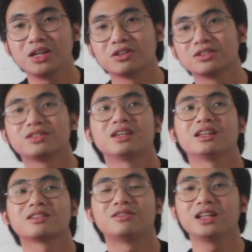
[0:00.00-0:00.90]
because
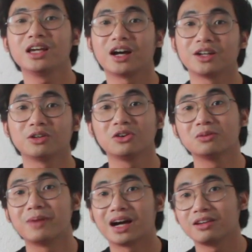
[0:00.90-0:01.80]
it's really hard to
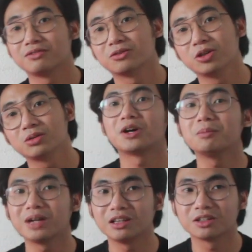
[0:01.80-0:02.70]
go back and forth
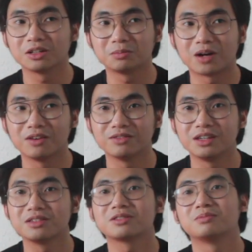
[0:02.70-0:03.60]
from my little
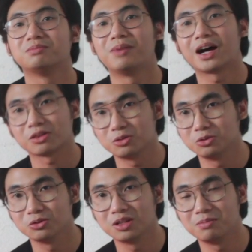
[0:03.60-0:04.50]
province back
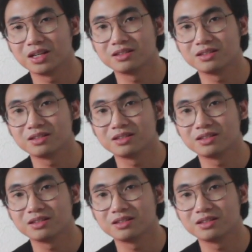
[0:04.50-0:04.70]
to the big